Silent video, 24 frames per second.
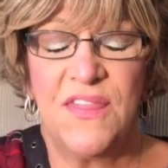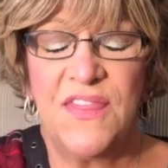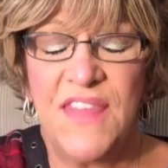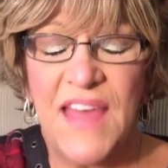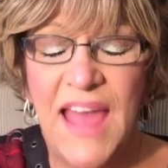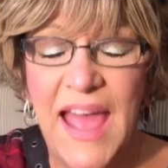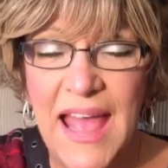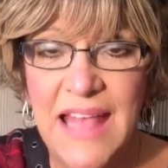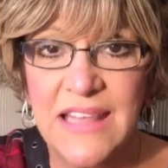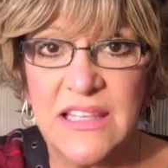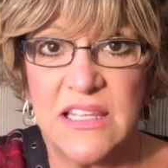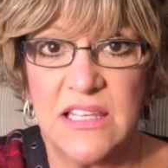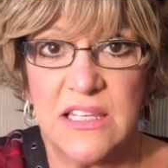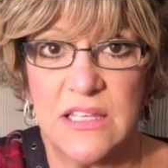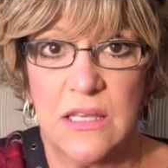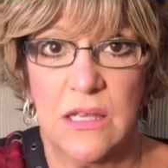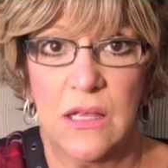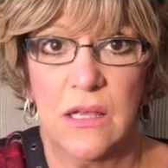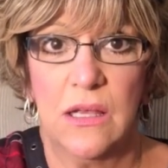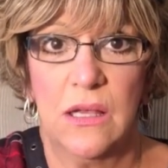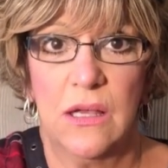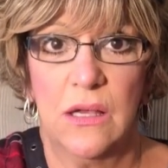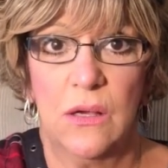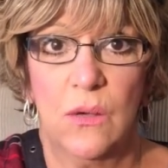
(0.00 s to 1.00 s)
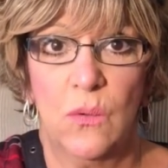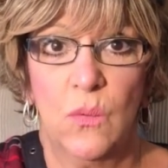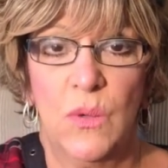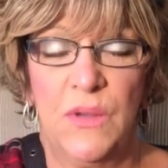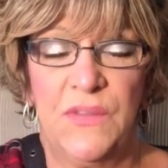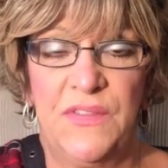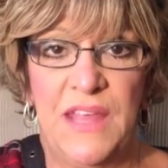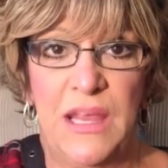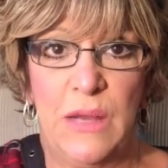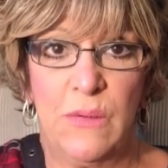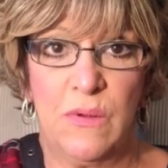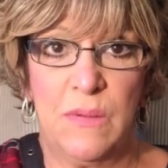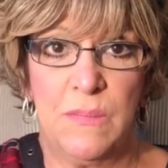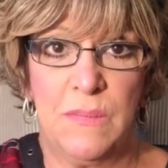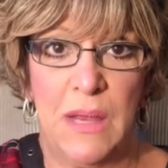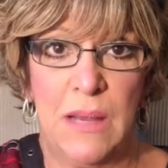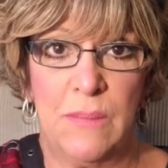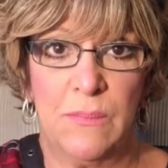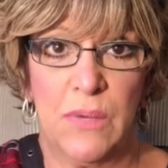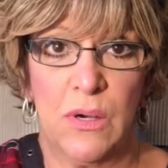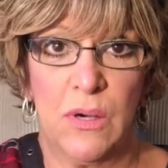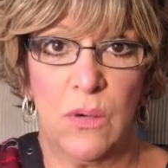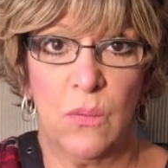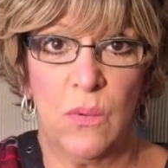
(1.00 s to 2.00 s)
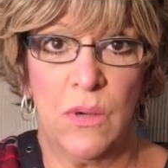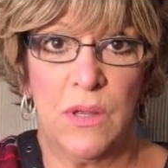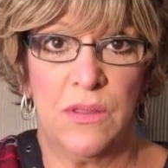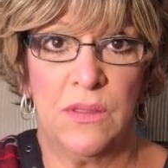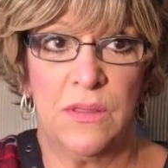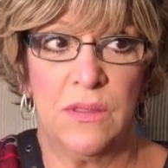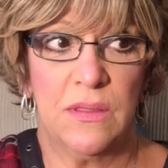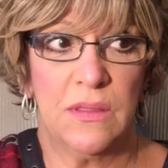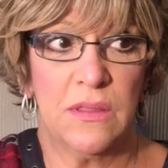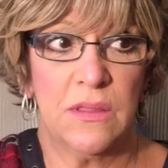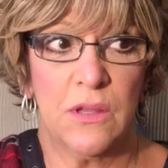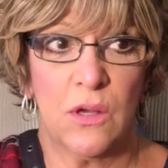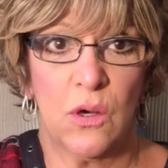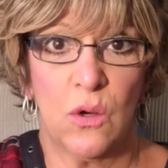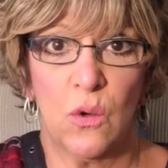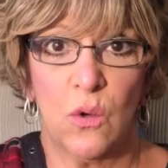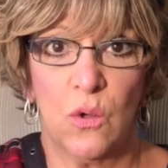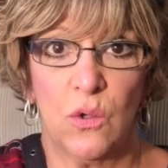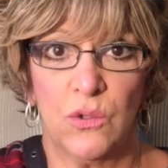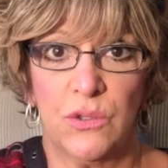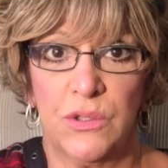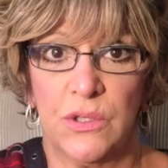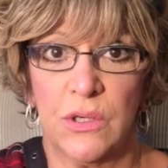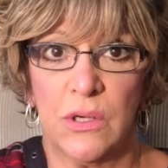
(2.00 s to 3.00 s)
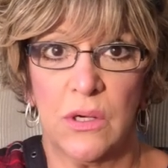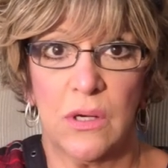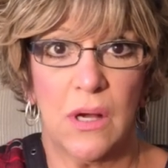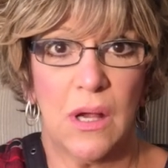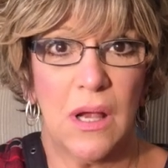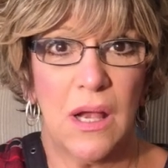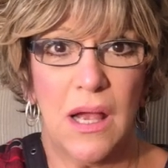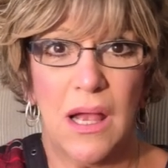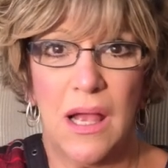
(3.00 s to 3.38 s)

That's what they remember when they're older.